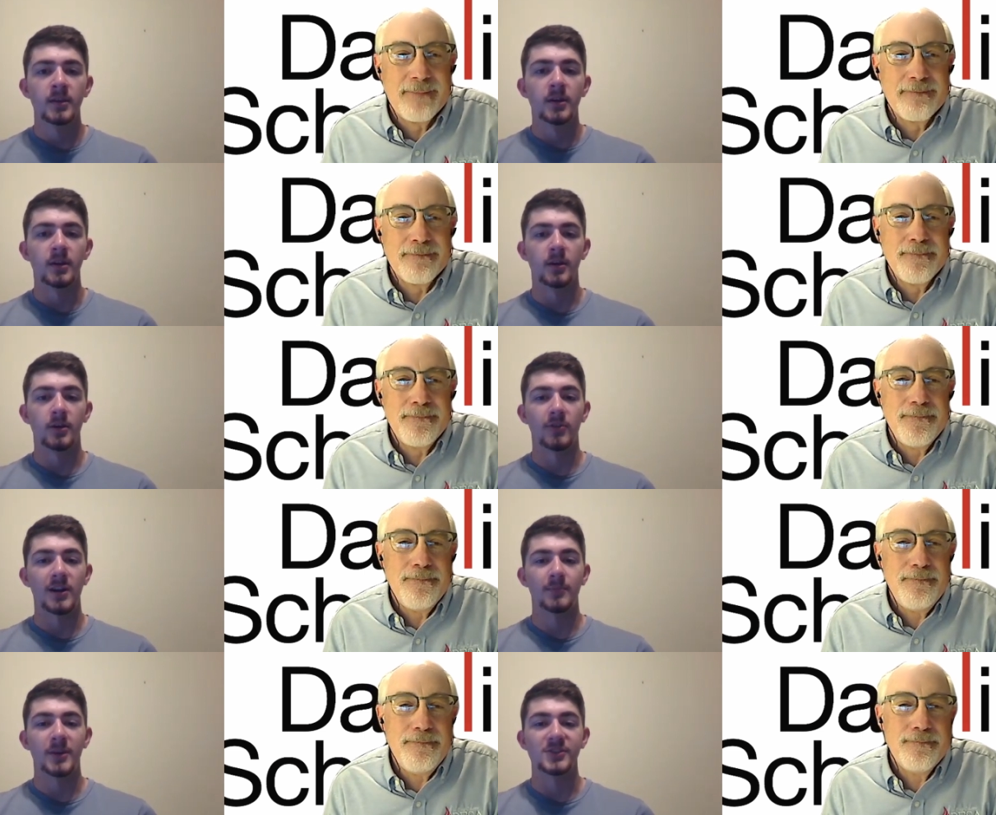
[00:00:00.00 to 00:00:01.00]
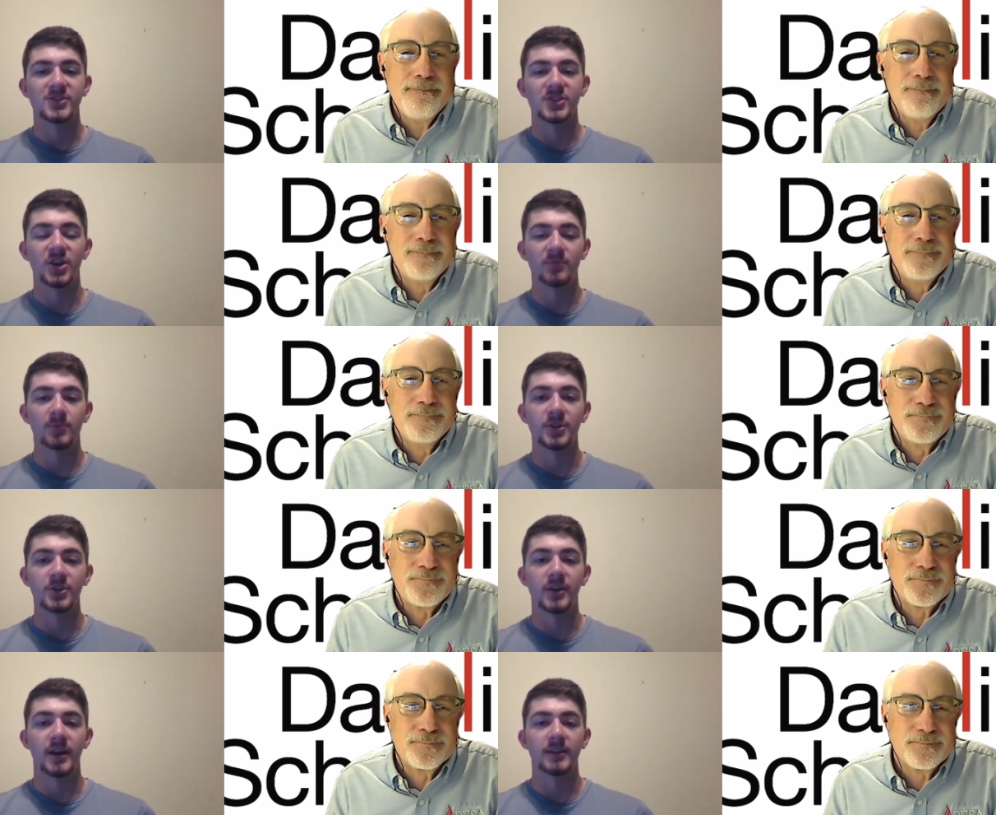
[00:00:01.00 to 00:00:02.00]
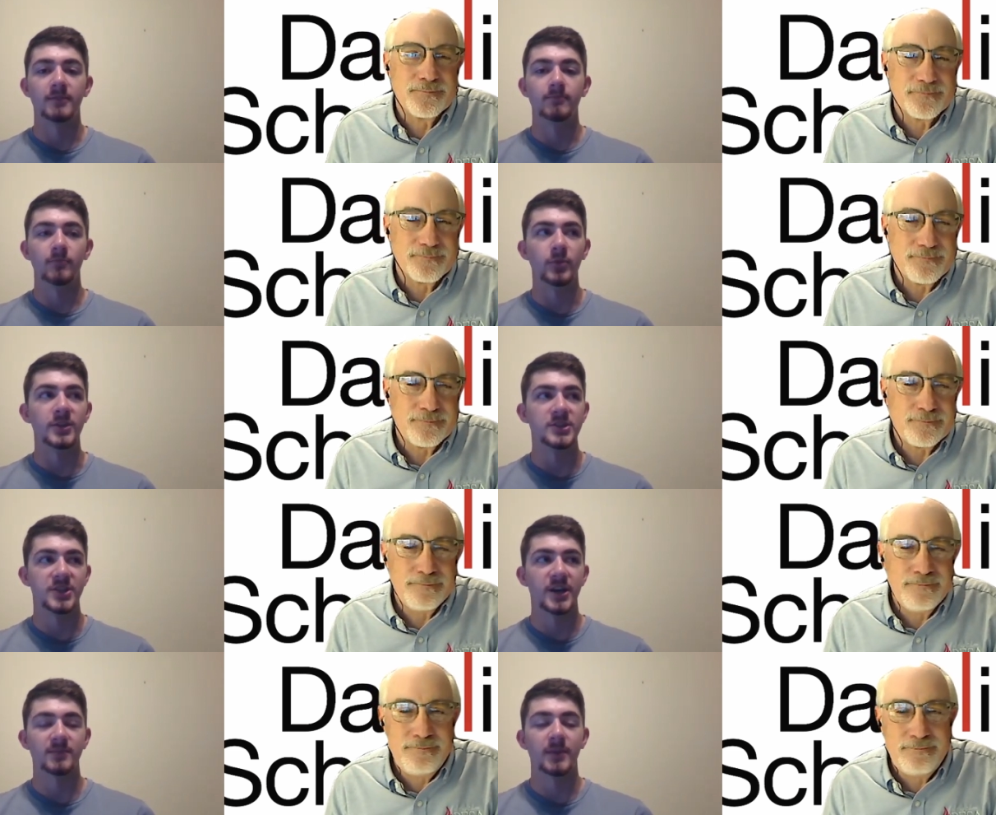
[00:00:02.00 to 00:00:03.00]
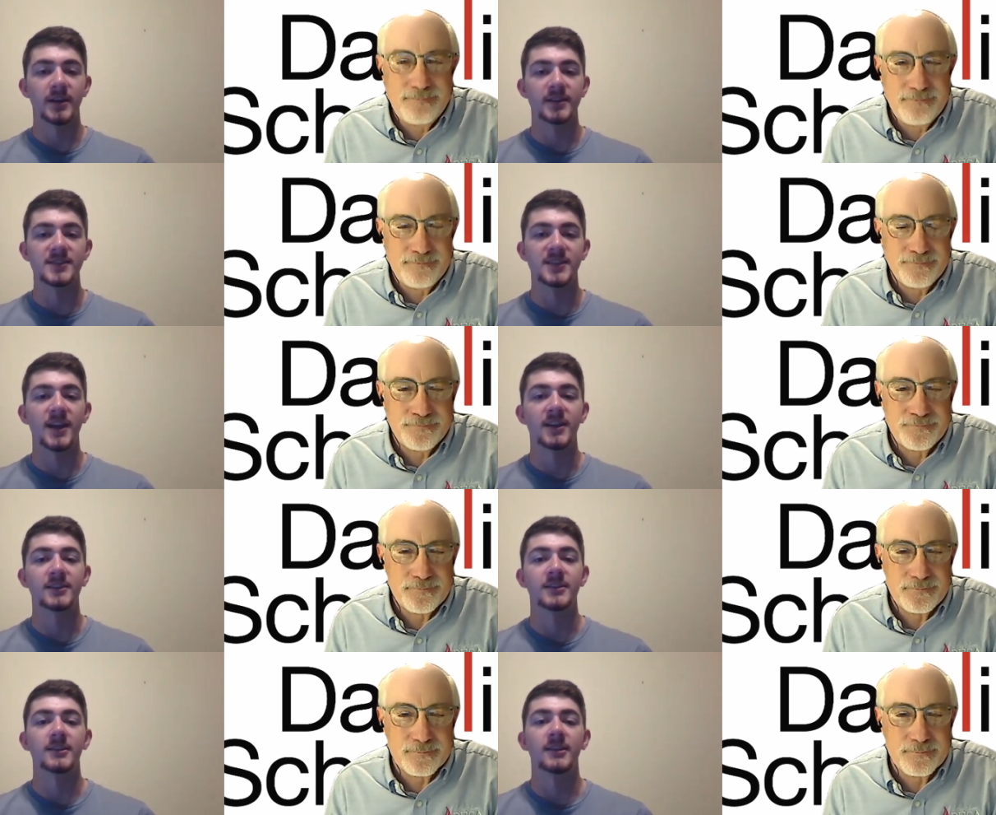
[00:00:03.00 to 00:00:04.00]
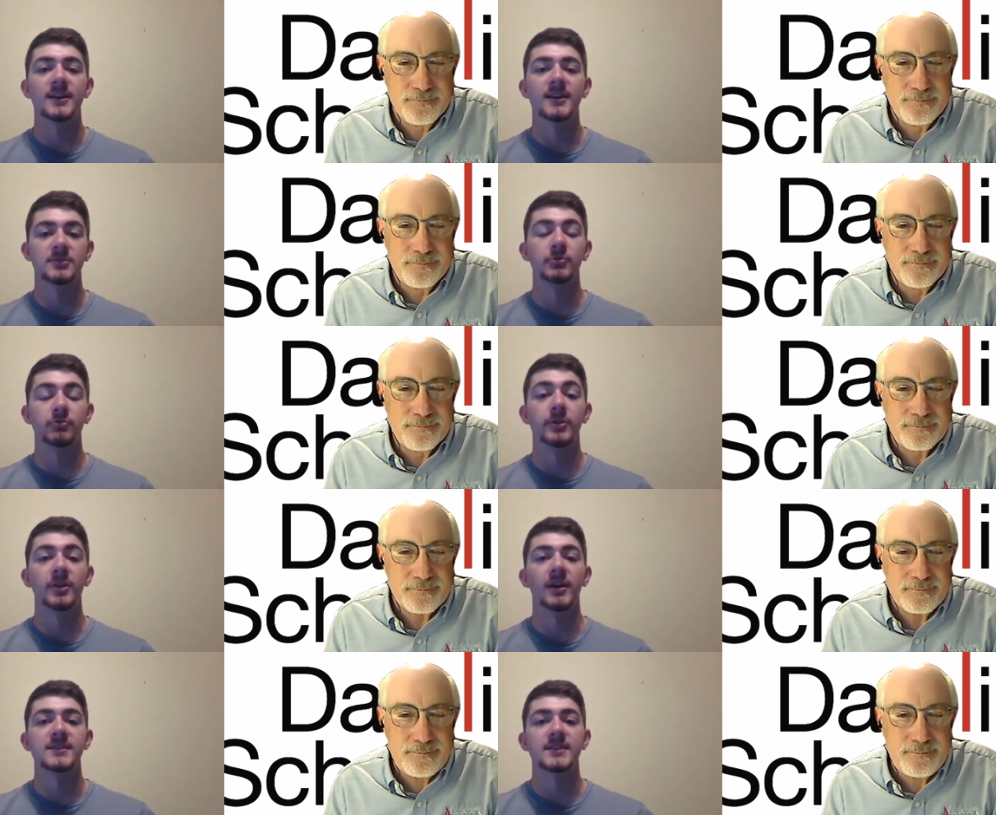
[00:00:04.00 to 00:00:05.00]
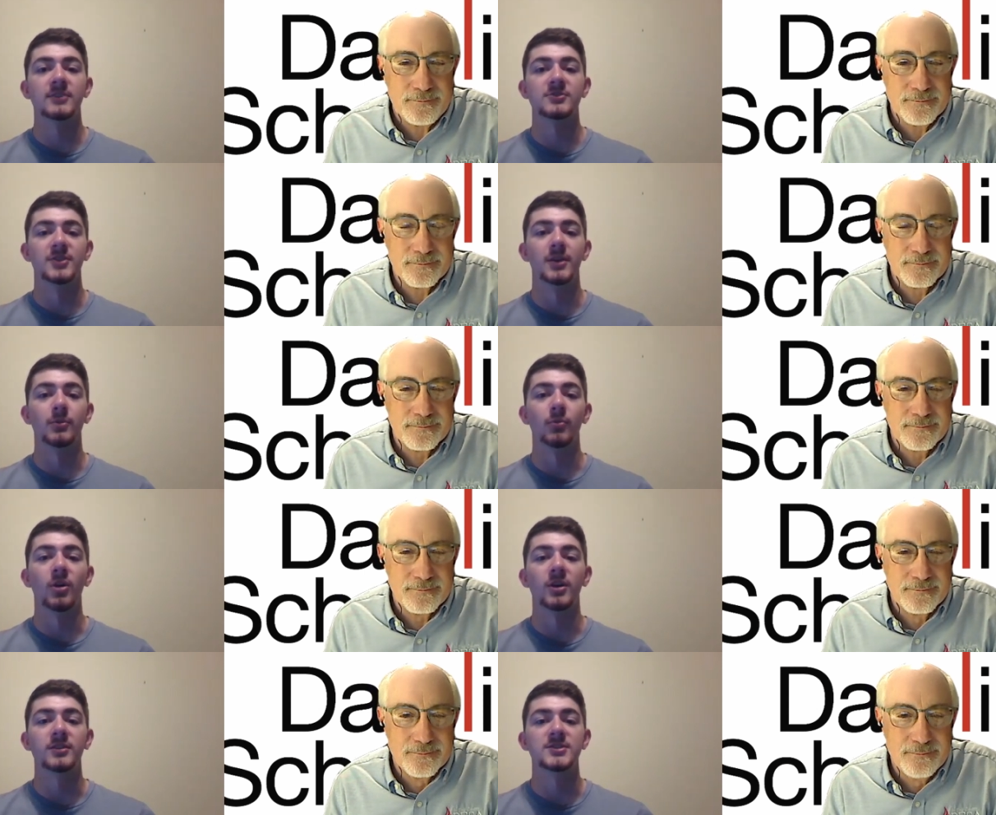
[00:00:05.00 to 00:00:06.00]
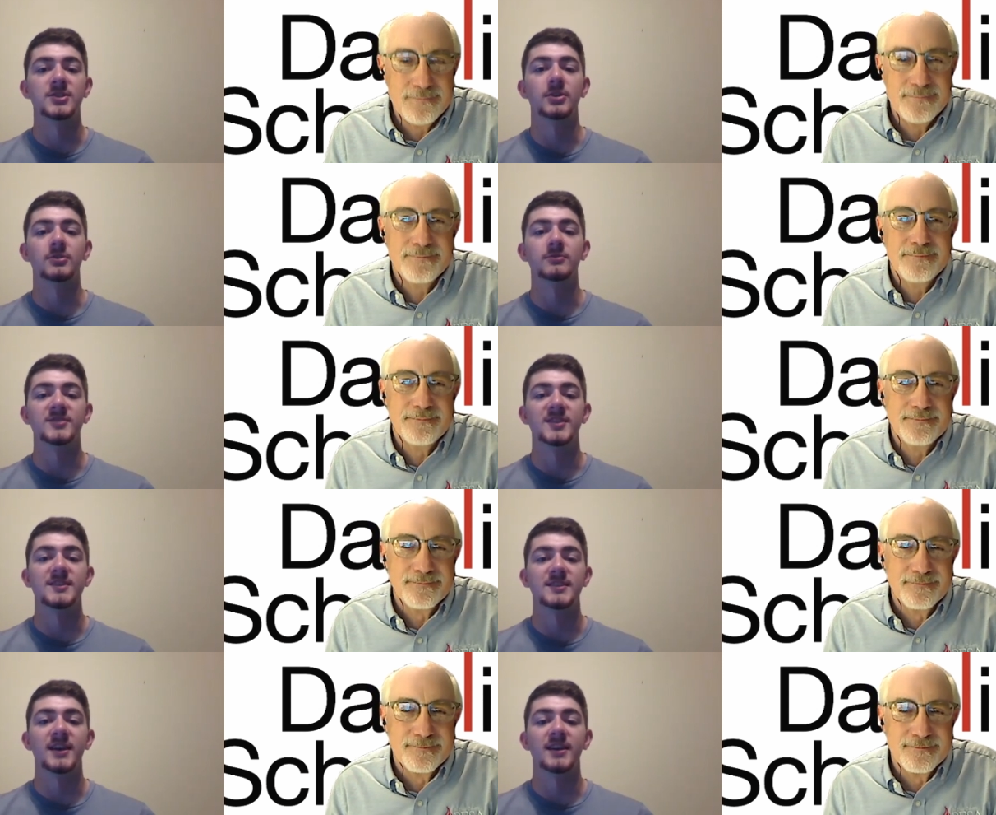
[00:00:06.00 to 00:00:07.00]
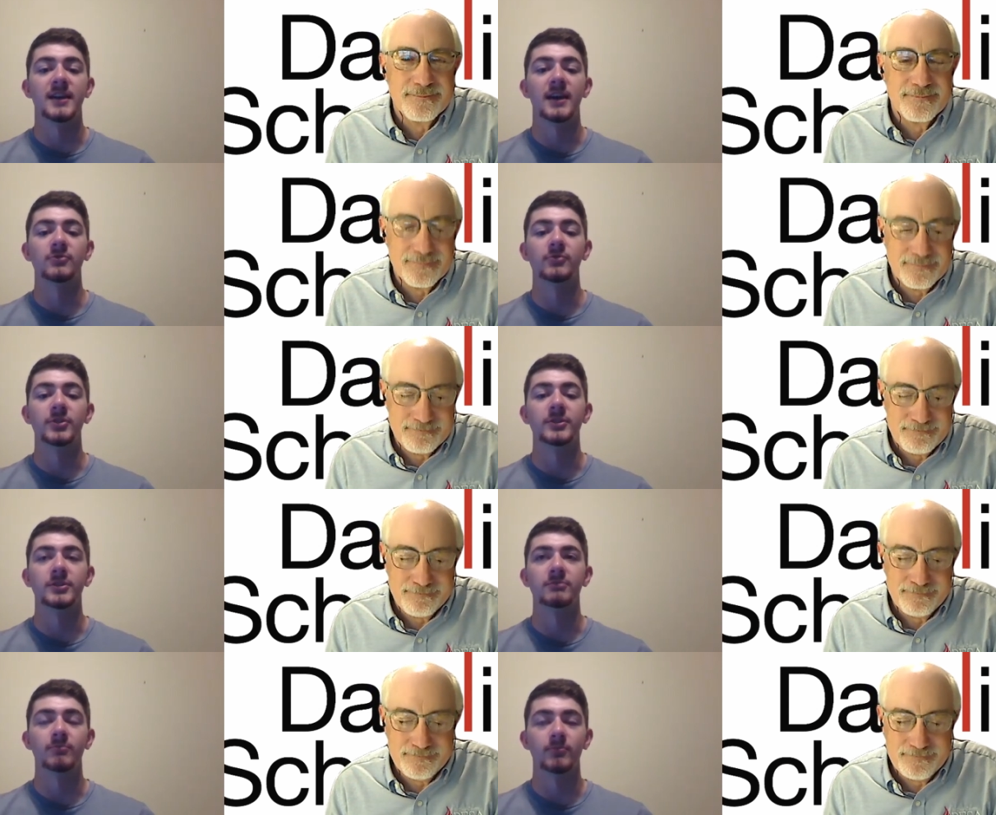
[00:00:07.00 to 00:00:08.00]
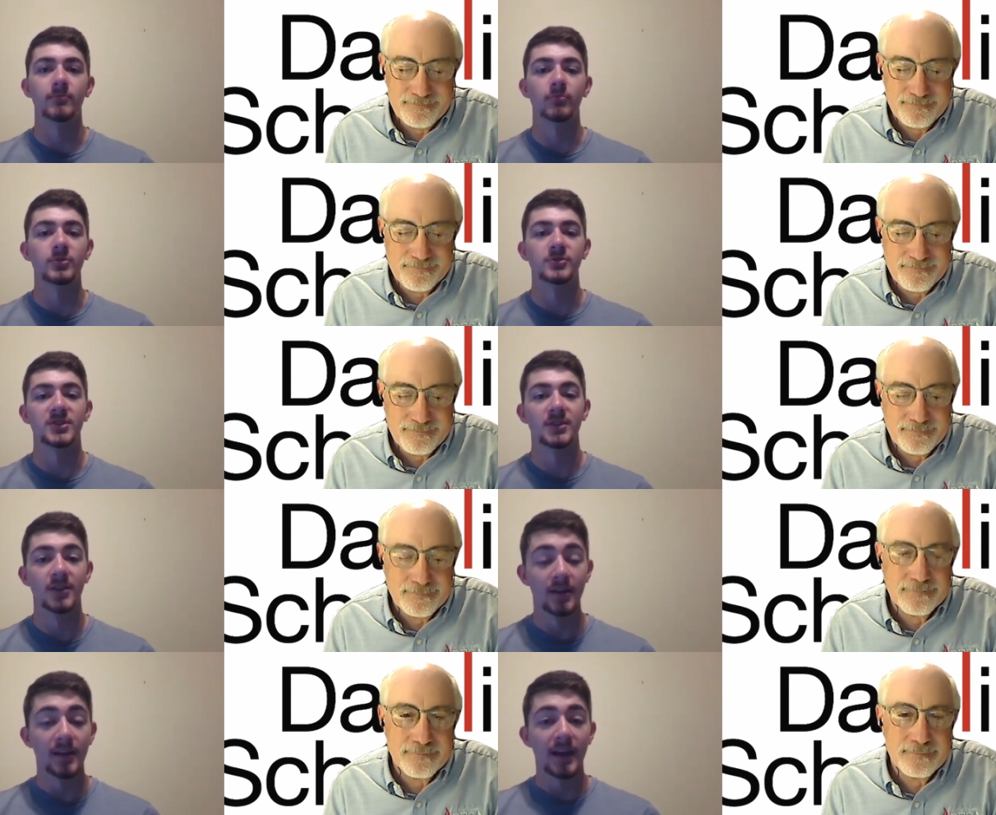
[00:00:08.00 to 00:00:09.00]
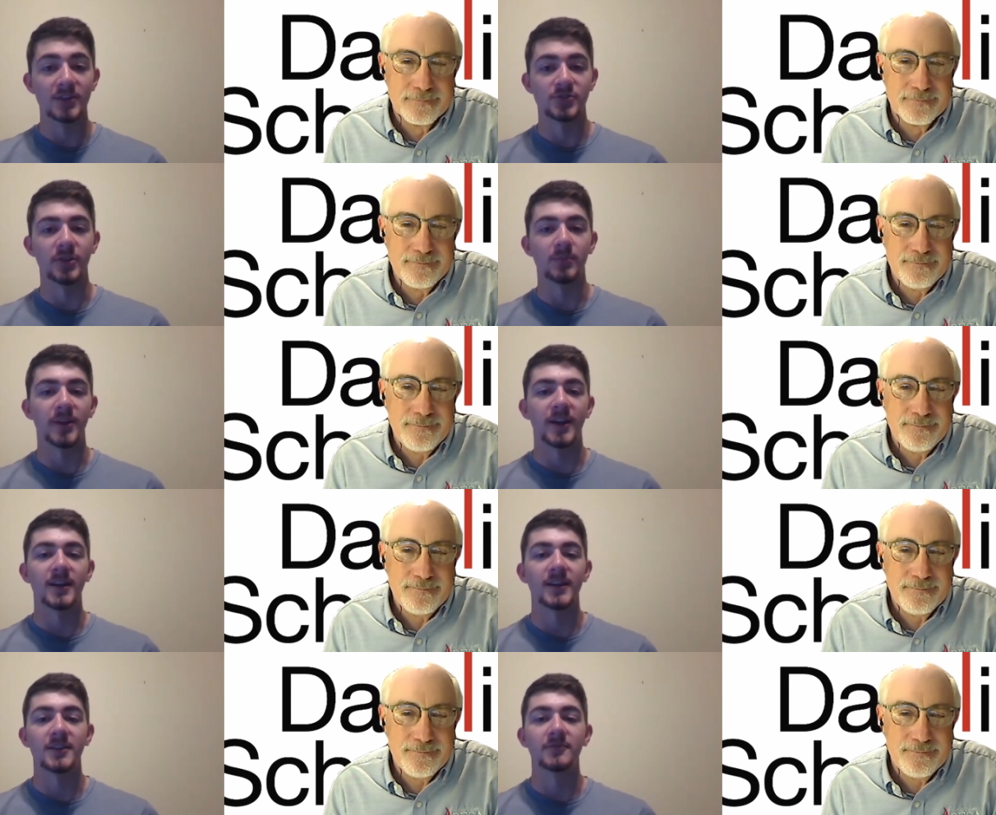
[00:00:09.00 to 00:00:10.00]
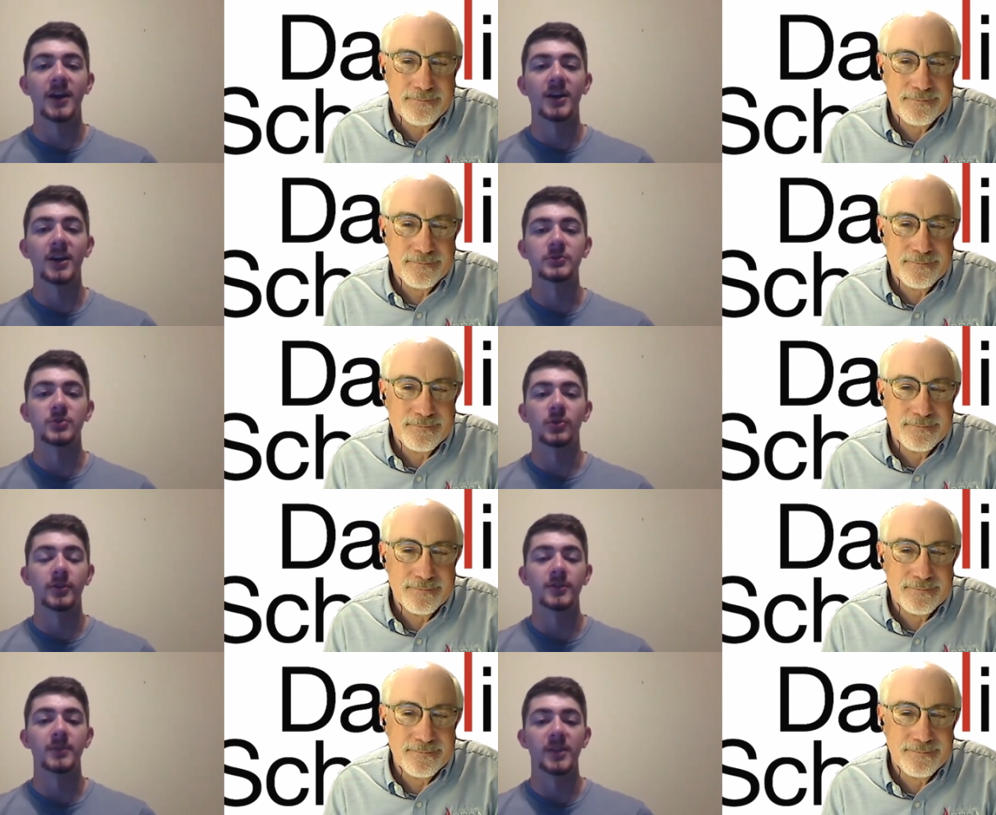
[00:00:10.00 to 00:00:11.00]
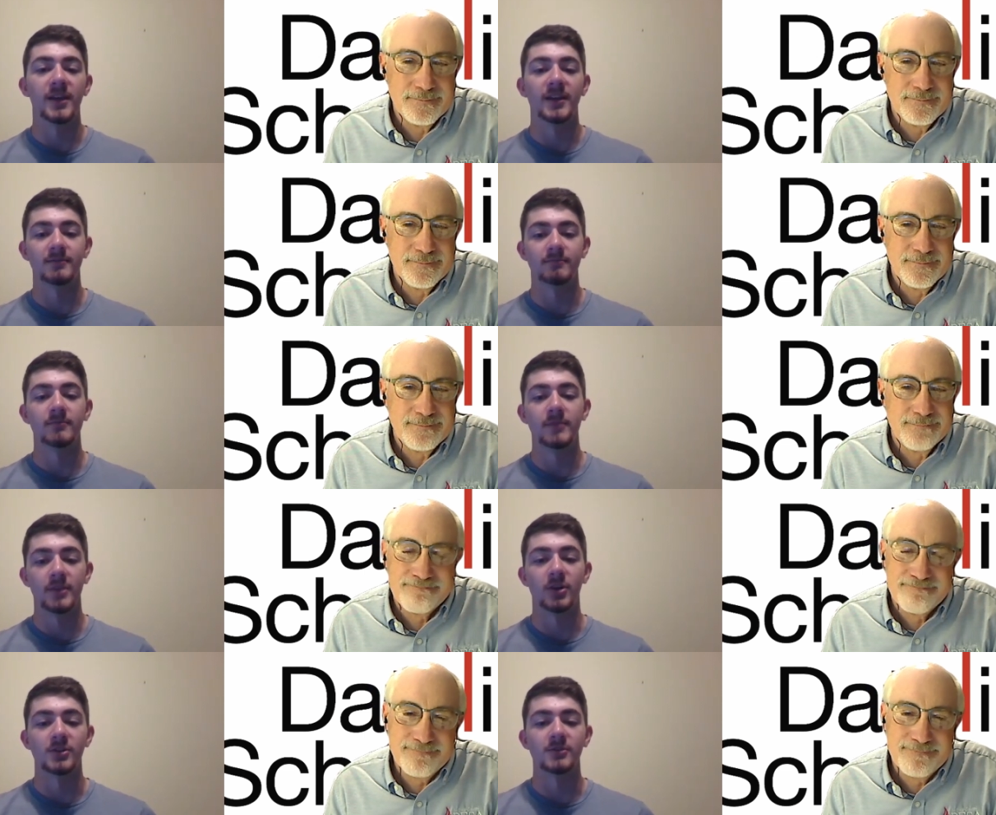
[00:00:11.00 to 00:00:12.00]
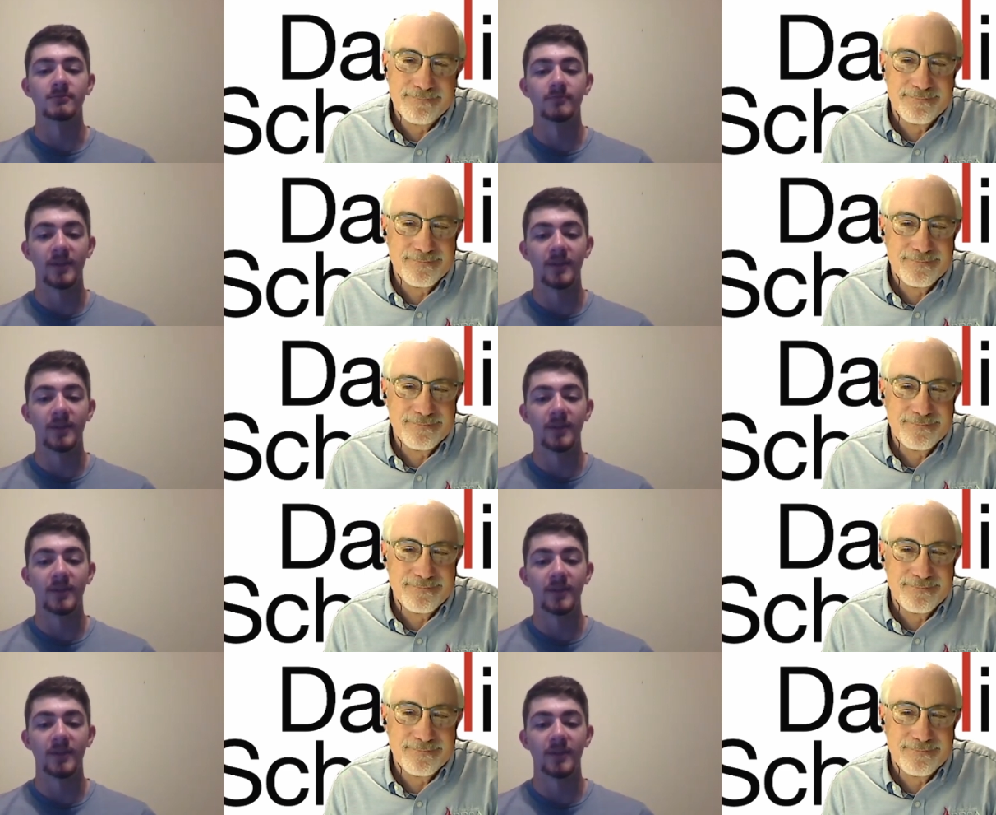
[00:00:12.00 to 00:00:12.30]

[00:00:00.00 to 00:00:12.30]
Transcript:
Speaker 1: Uh, around my sophomore year, I we checked my standing in the class and we realized I was number one. So since then, I really was I was really planning on getting valedictorian, but then our